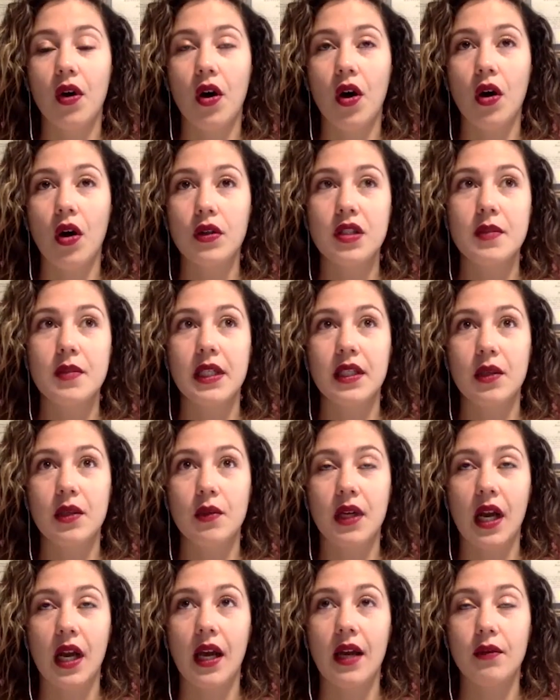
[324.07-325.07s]
ultimately, what
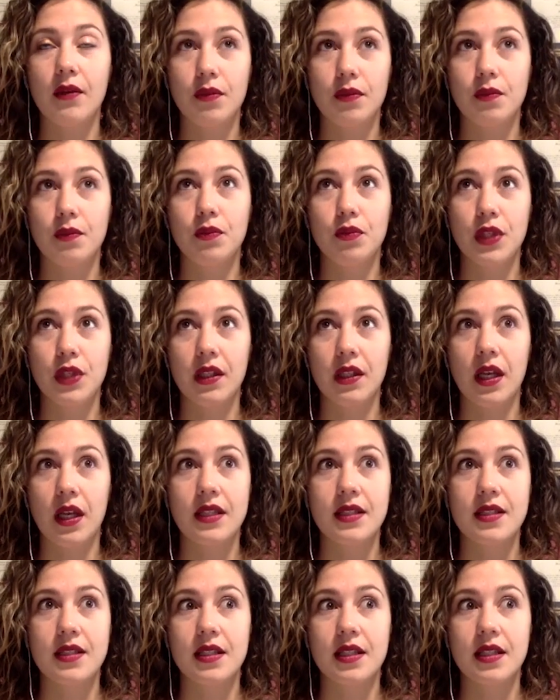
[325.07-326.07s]
I
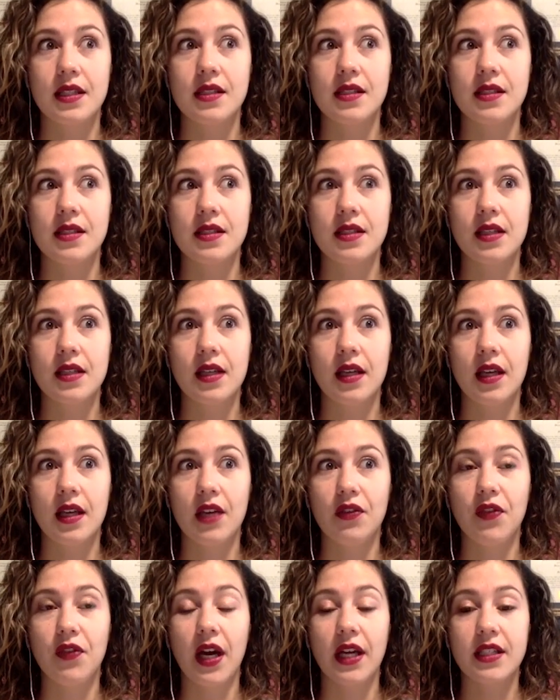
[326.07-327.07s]
realized is if
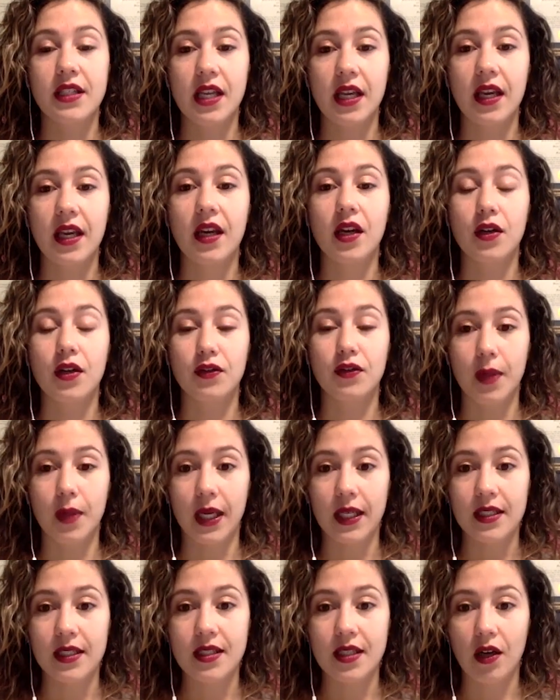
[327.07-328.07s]
I take care of
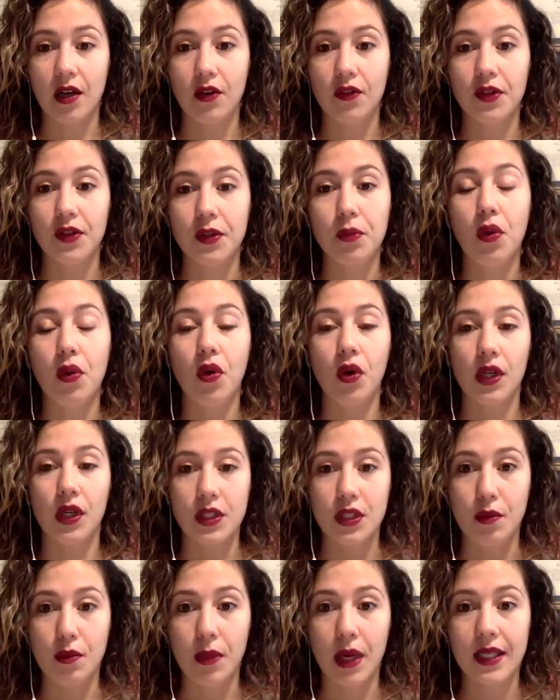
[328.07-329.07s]
myself and pour
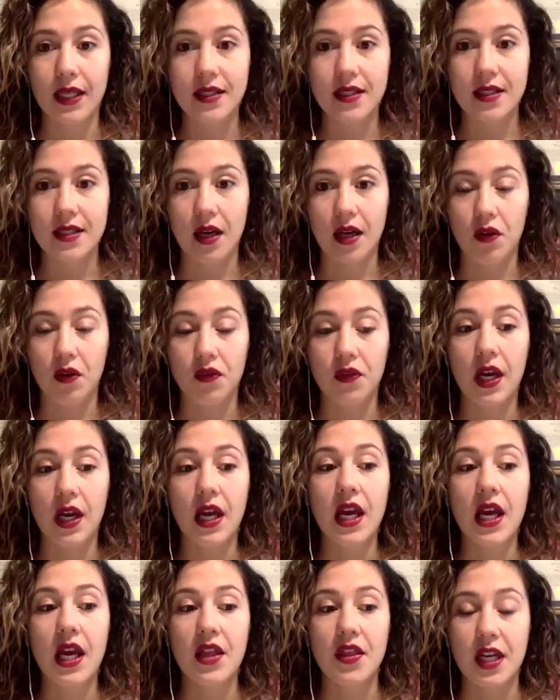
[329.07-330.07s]
into myself,
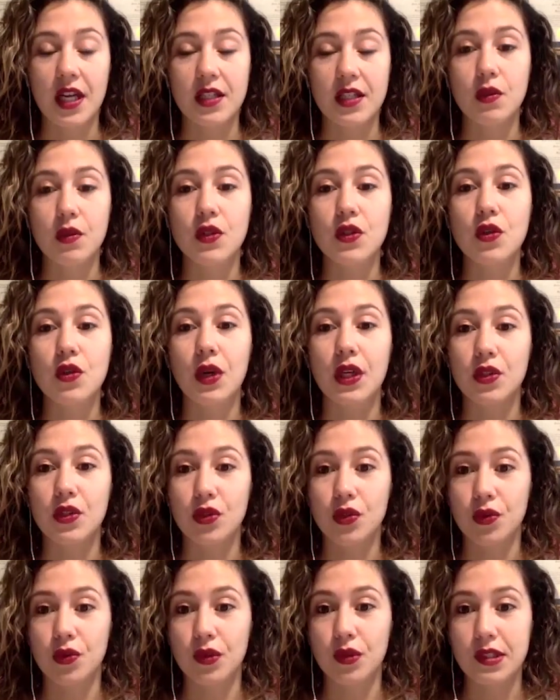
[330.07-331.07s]
that's what's going
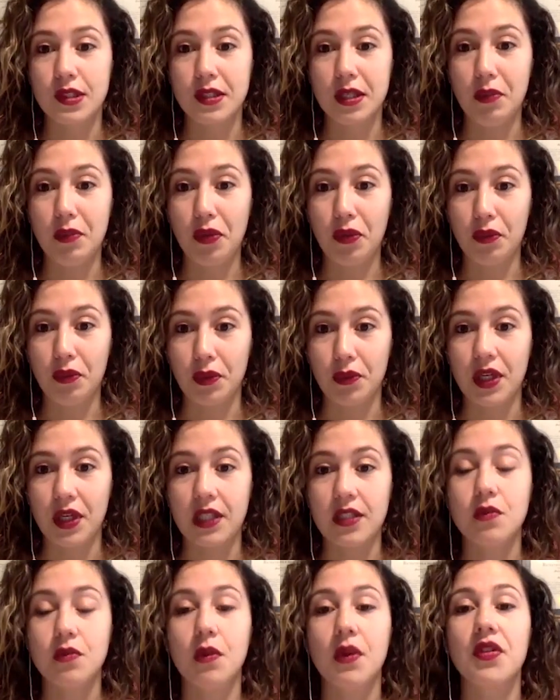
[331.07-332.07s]
to seep through.
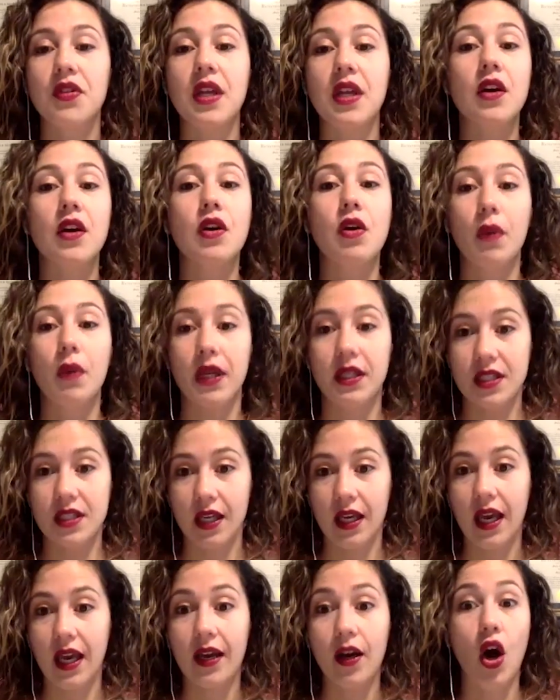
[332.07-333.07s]
That's what they're going to
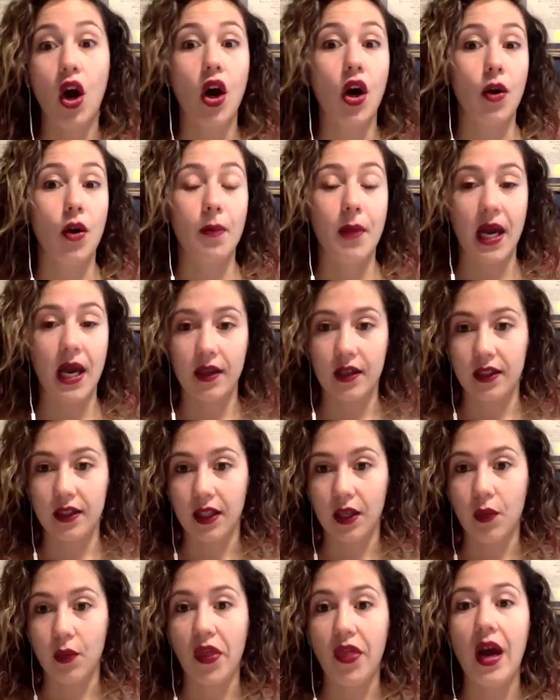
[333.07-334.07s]
get automatically
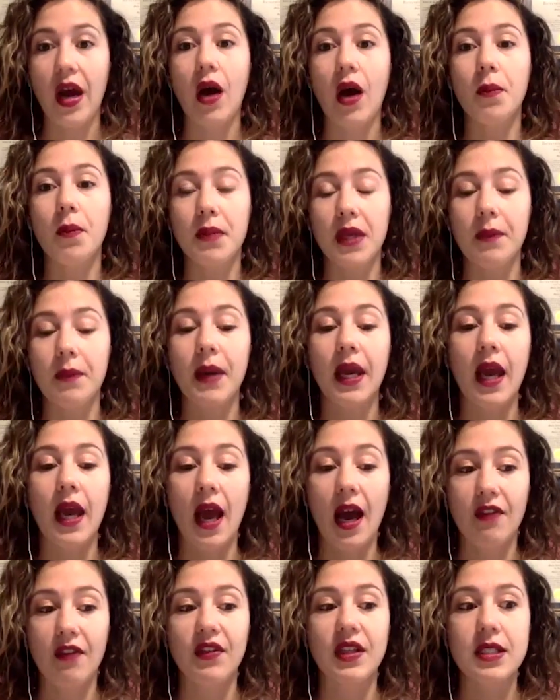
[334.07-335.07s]
without me
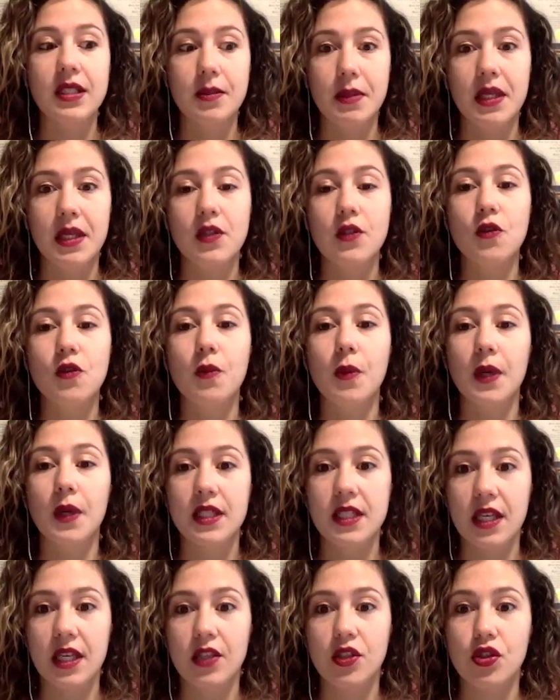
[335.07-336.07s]
having to be super
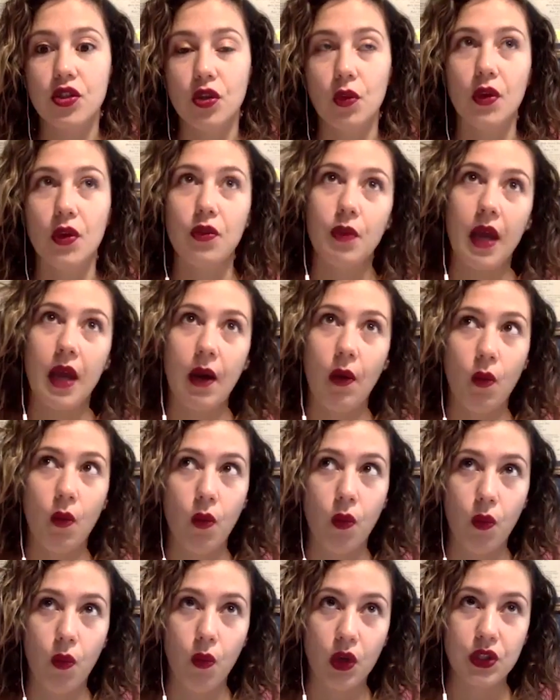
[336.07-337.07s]
intentional with
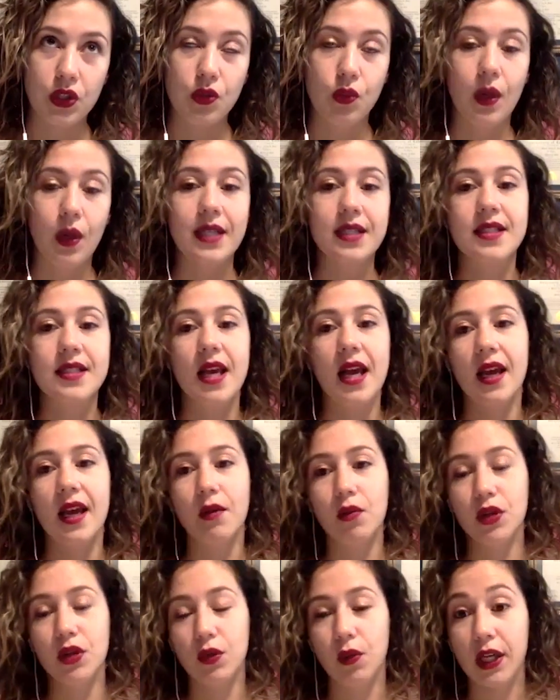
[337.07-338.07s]
what do I say?
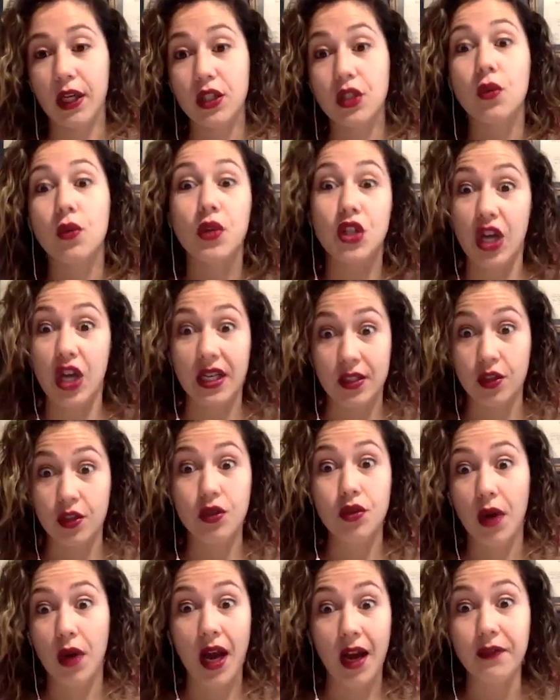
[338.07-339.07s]
What do I do? Which I
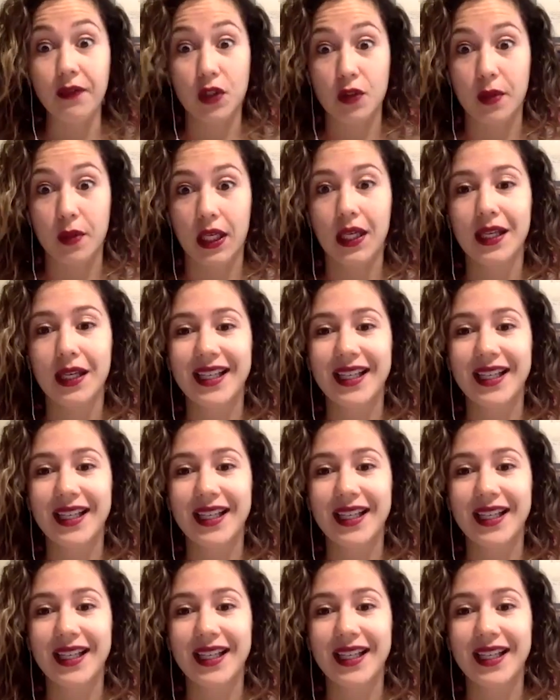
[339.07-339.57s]
do have to be.